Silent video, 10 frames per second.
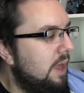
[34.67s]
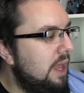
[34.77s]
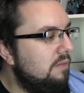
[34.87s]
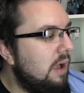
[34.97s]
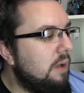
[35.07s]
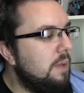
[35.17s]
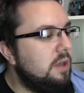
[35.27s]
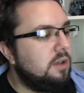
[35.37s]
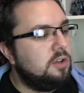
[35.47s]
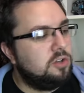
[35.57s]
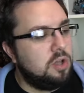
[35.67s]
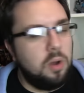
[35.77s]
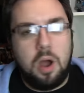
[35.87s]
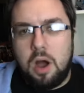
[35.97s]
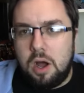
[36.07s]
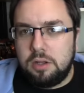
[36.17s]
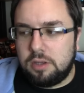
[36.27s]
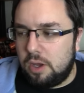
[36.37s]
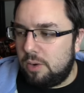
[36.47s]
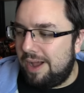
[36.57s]
He recommended
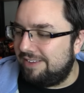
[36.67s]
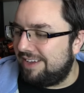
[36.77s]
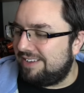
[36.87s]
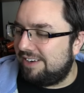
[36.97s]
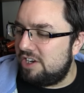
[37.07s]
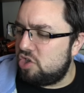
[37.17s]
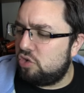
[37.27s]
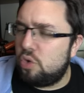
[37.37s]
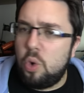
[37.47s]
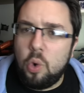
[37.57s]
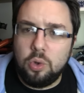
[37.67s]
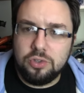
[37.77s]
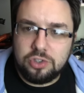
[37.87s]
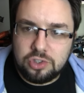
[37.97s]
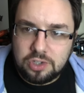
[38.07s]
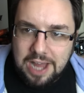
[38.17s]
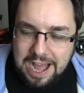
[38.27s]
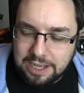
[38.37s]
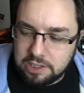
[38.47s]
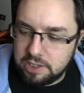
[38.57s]
Tohato as a delicious corn
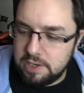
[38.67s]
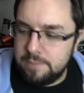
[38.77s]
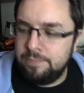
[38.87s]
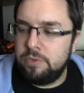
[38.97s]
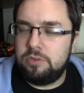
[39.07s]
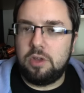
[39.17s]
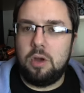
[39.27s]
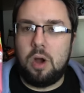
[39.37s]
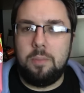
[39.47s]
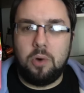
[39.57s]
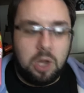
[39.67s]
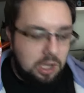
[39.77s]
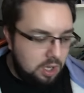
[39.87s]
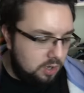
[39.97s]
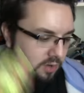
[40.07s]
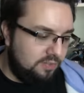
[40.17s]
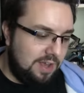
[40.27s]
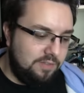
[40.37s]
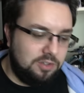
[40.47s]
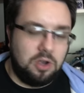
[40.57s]
snack. So I bought a load of
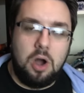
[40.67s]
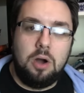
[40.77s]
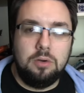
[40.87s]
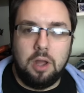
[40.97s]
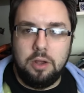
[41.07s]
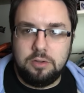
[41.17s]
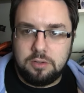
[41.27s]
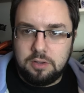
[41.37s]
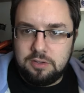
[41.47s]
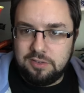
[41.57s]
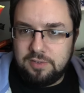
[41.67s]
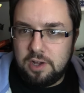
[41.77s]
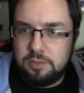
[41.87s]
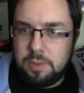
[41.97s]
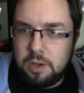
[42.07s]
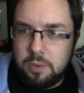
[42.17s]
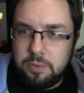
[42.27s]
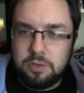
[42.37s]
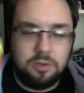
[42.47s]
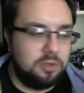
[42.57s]
flavours, I got a whole load, so this is the first part where
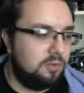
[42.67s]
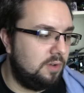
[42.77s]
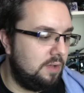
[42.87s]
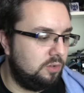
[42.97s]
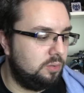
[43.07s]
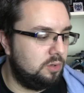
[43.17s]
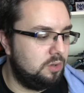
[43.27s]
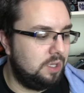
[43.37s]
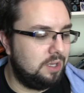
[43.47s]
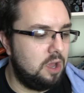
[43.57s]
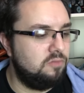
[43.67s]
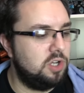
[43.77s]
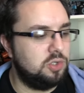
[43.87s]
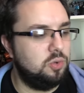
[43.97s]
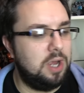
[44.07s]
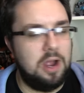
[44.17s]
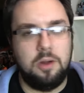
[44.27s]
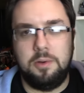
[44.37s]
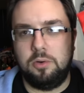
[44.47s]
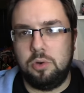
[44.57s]
we're doing two flavours, we're doing the original
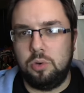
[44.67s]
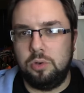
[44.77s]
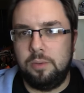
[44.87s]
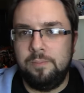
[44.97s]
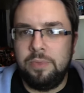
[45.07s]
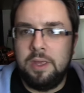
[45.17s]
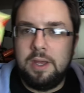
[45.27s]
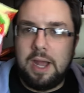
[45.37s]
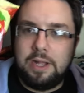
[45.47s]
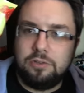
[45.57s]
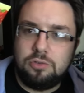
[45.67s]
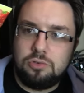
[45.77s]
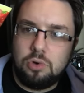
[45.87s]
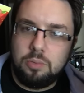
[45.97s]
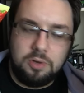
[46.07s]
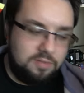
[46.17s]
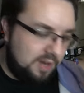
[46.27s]
caramel corn and strawberry